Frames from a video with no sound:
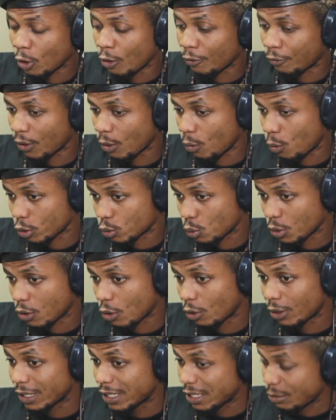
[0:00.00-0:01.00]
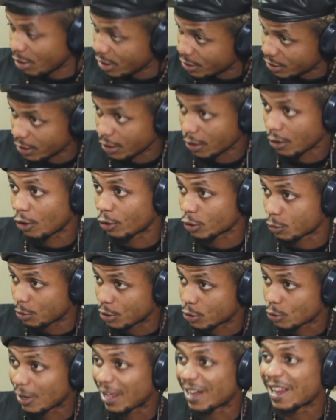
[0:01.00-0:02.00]
of what we call imaging in
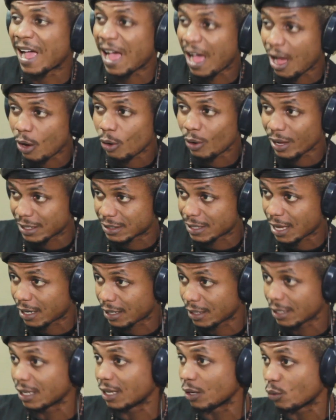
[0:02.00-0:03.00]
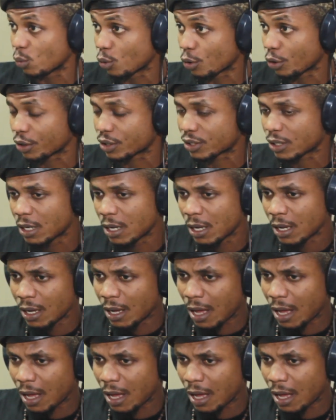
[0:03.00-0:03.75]
hospital and how exactly it works.